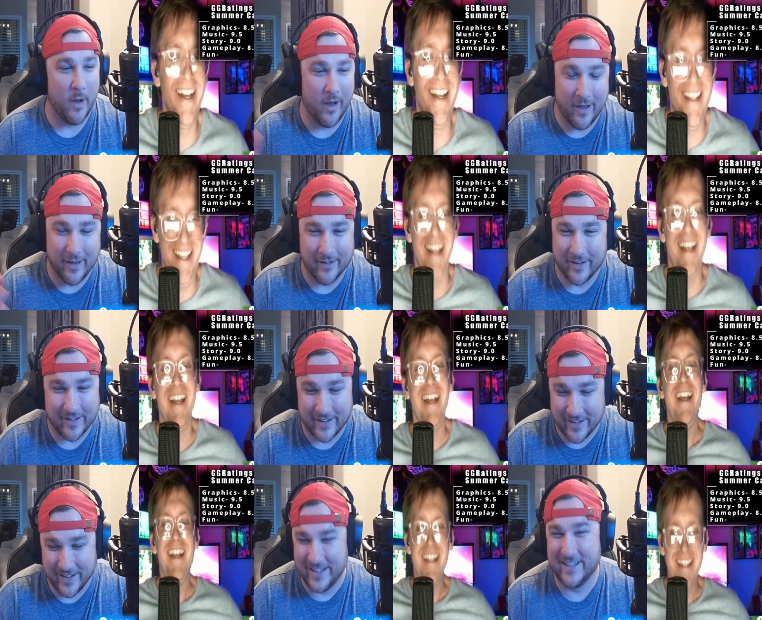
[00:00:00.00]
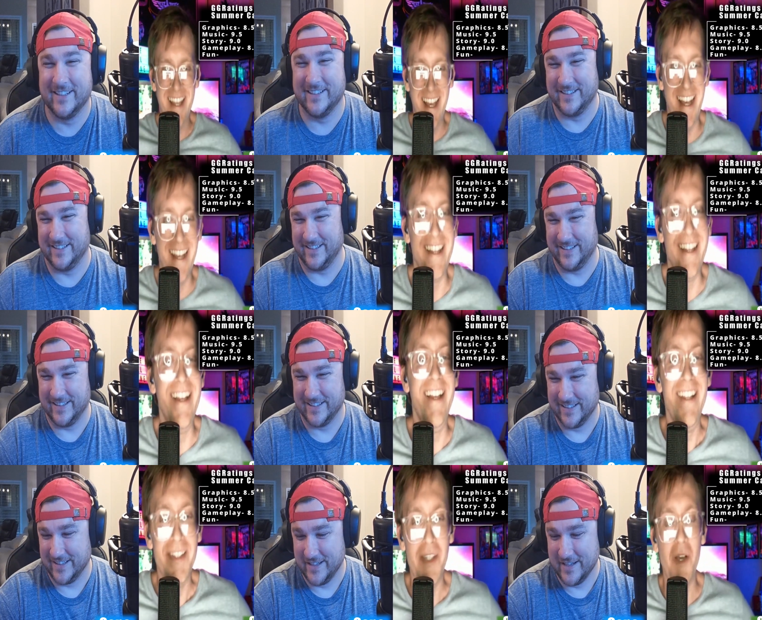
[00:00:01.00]
Speaker 1: mind. I yeah.
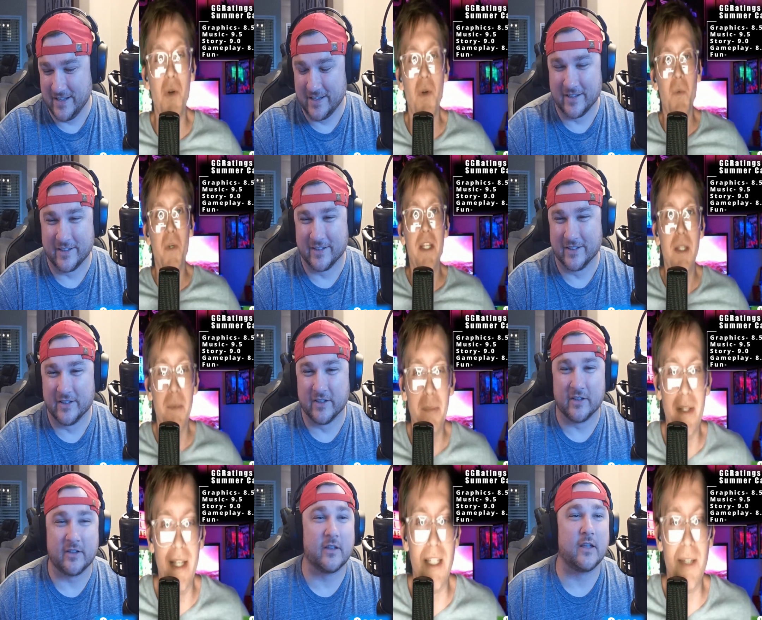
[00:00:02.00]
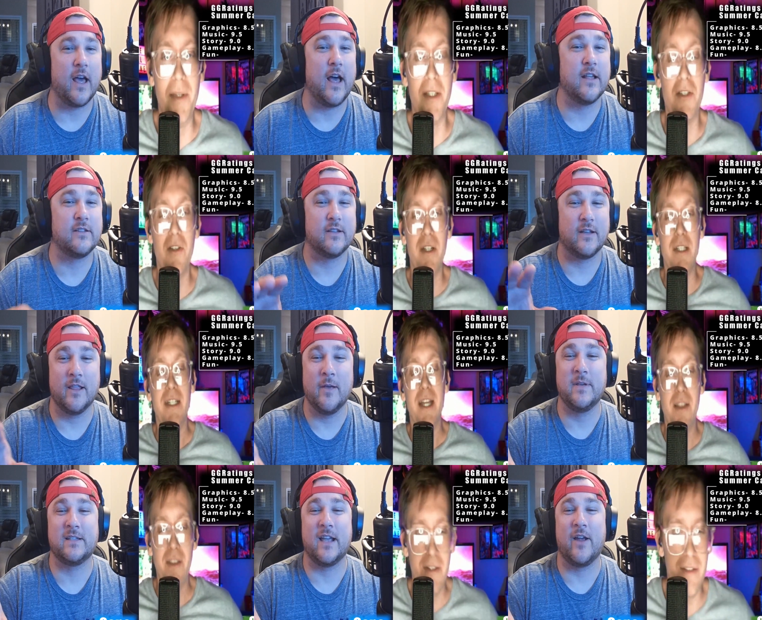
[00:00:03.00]
So we could play guys, split screen.
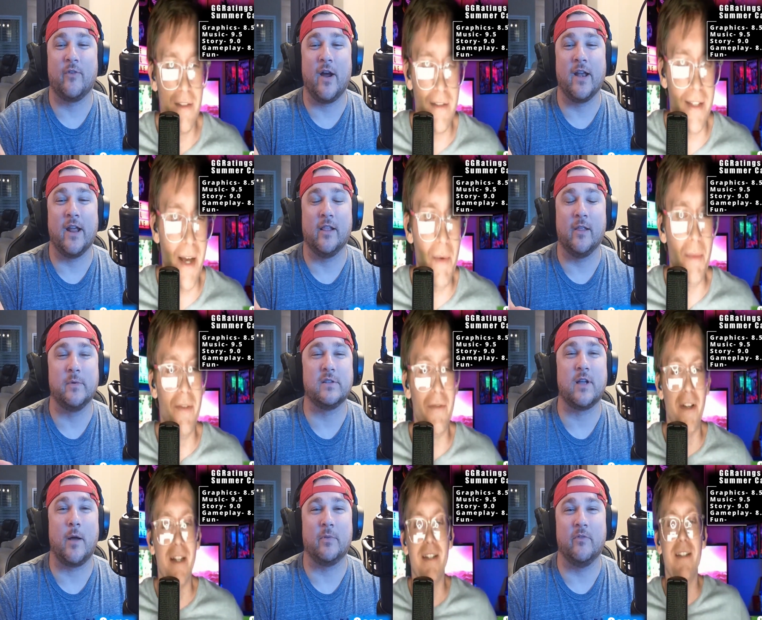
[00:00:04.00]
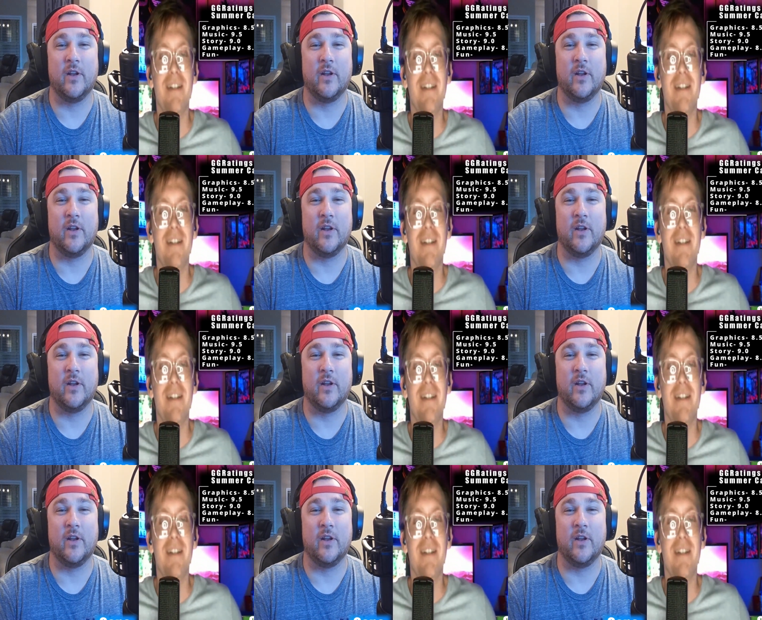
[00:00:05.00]
Let me together. say right now, that let me stop the